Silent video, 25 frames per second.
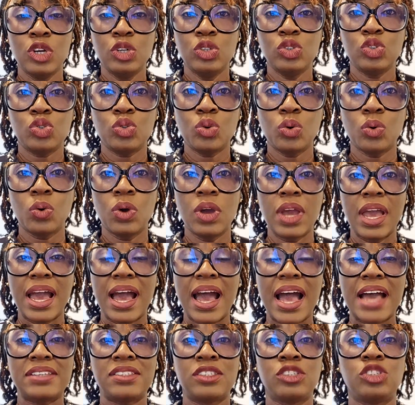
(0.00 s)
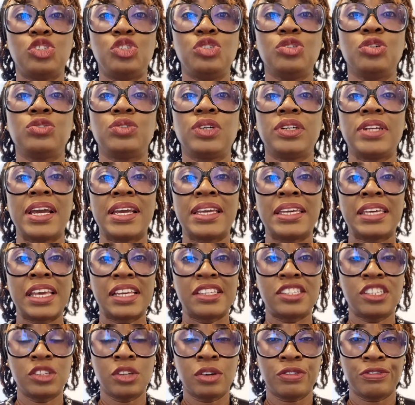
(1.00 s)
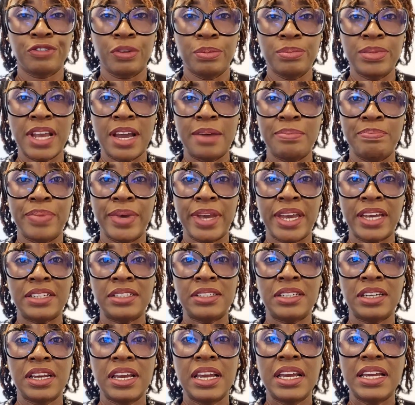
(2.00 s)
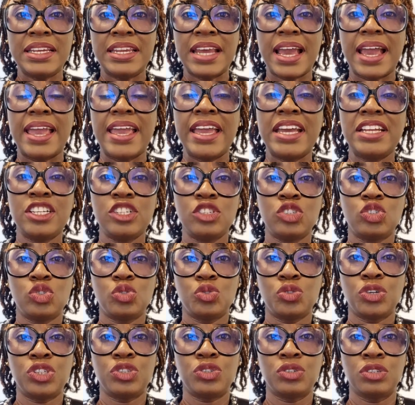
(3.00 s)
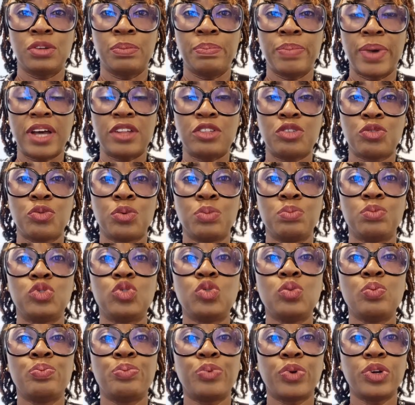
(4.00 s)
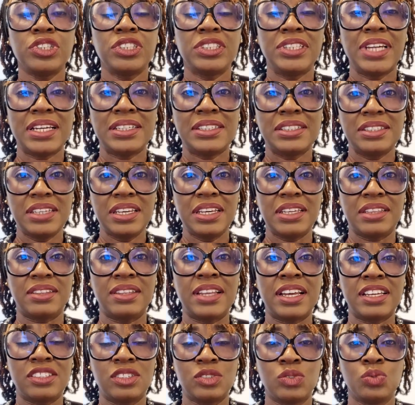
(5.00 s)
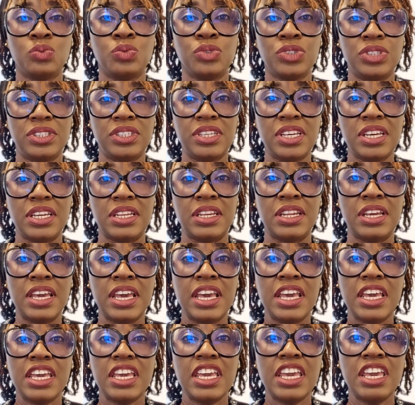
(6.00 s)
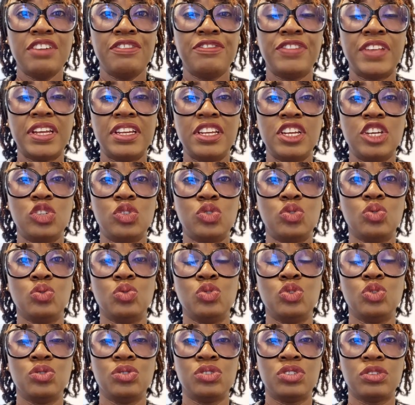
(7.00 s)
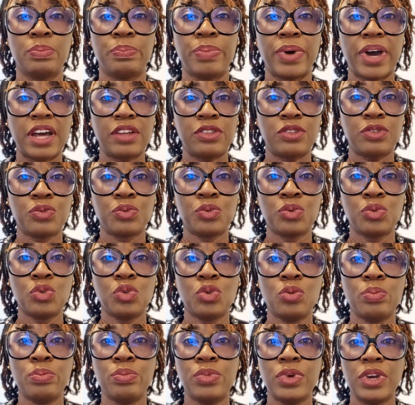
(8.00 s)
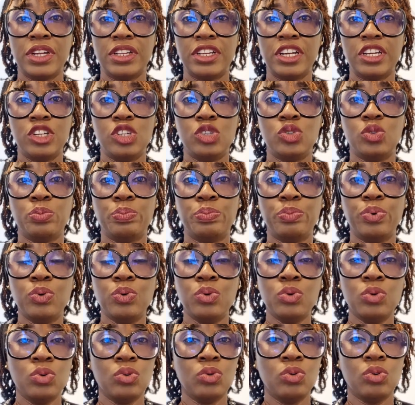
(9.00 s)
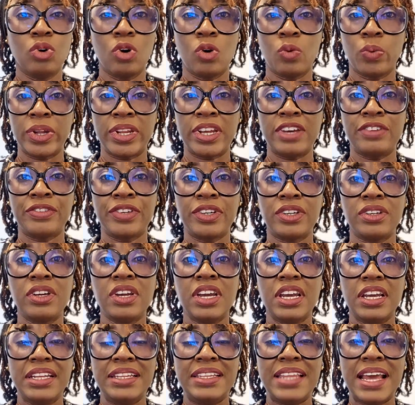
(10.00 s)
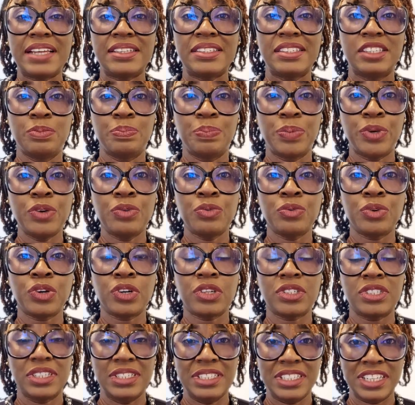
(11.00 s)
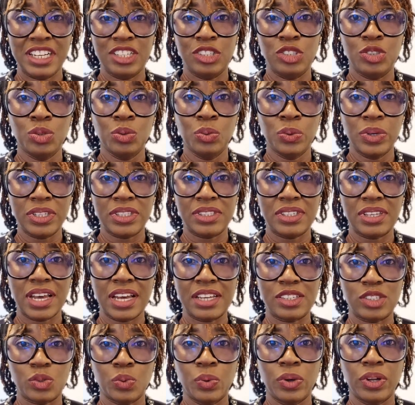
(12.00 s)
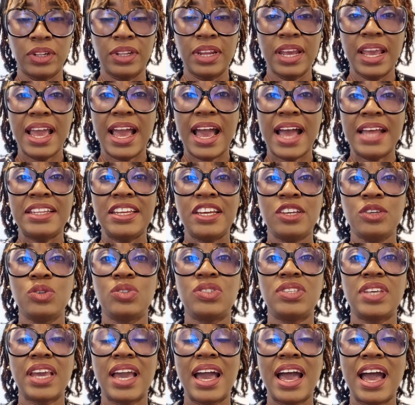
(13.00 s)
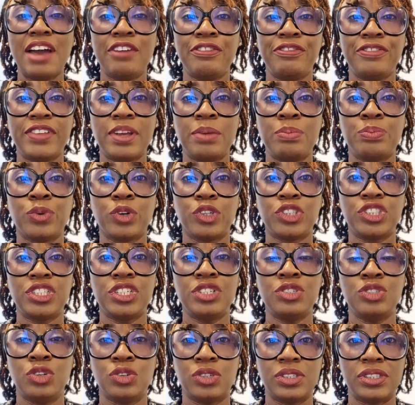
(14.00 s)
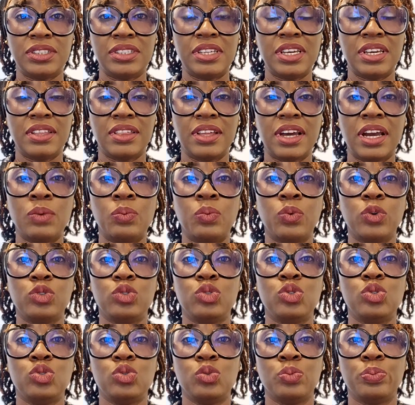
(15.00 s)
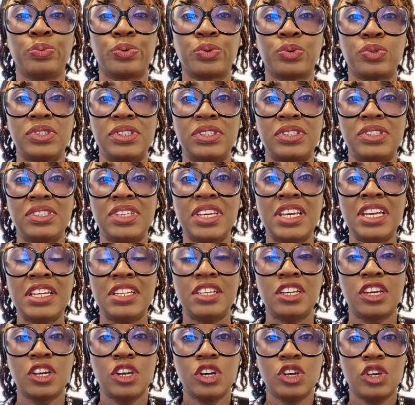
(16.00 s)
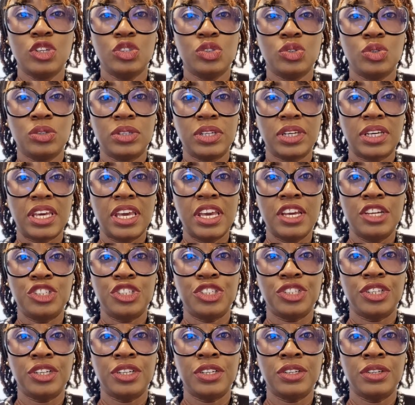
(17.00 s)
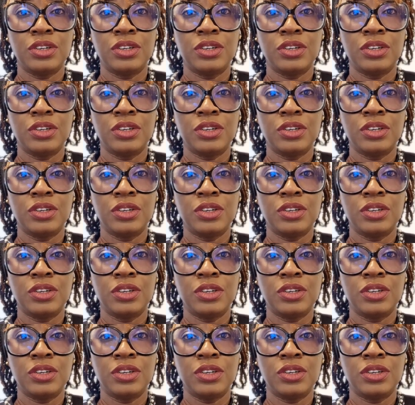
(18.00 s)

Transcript: So as the children are getting up from their bed, they're heading straight to the bathroom to brush their teeth. That's the routine. If they need to use the bathroom, they need to poo or whatever, that's the period they do it as well. And then you say, after brushing your teeth, I want you to proceed to the kitchen